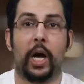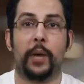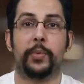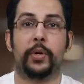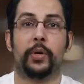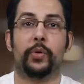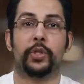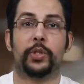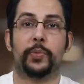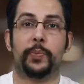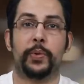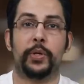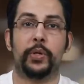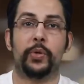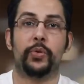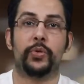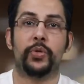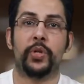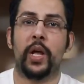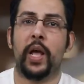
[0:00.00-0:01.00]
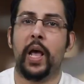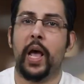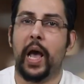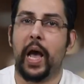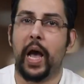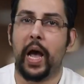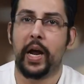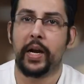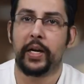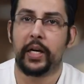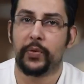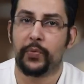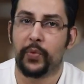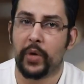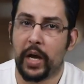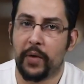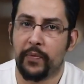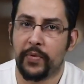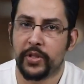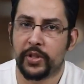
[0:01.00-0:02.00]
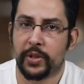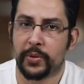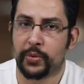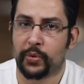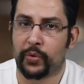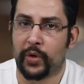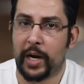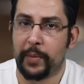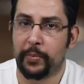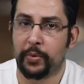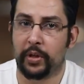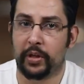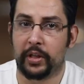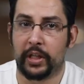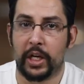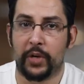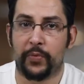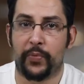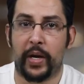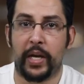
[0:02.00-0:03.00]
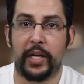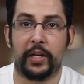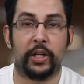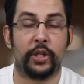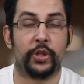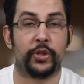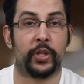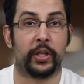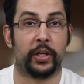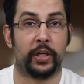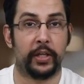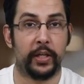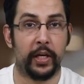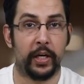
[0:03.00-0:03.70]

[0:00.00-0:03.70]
I'm your host Piyush. And if you haven't subscribed to the TFI English channel